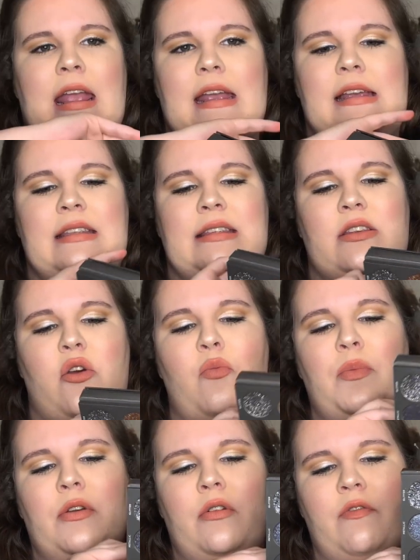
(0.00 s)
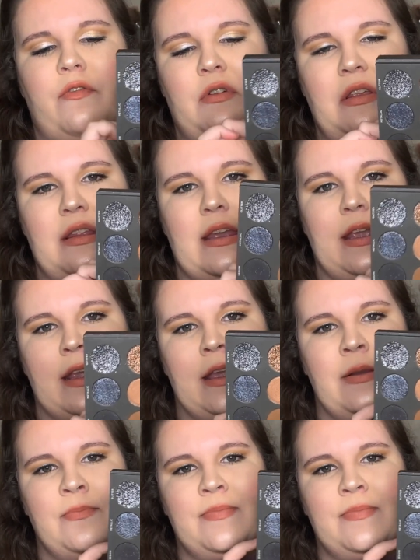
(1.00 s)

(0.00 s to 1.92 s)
is so beautifully like